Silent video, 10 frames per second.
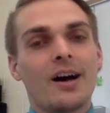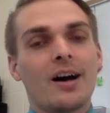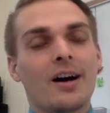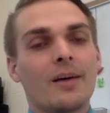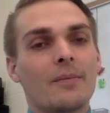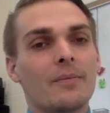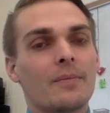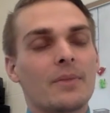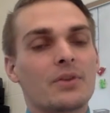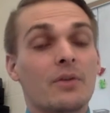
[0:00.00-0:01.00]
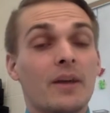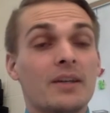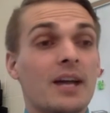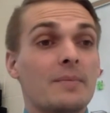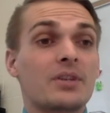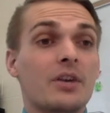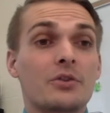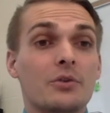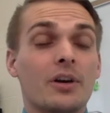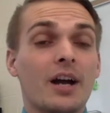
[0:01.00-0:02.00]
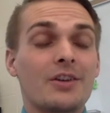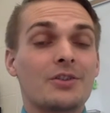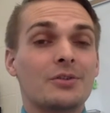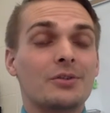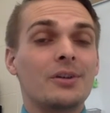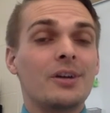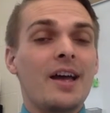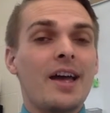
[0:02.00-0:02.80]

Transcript: So if I type Central York High School